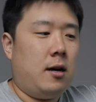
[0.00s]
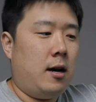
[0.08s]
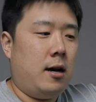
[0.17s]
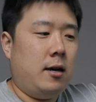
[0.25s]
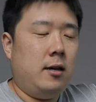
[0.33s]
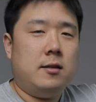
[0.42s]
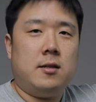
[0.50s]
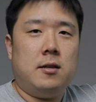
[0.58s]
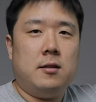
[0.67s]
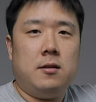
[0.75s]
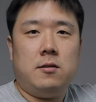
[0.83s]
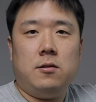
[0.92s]
I
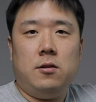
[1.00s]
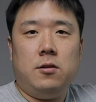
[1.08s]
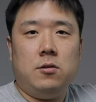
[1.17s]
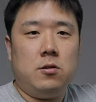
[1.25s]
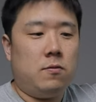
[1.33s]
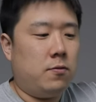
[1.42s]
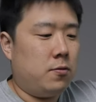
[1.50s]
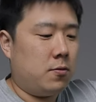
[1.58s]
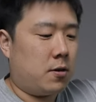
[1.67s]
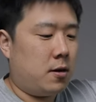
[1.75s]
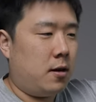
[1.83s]
intended to use for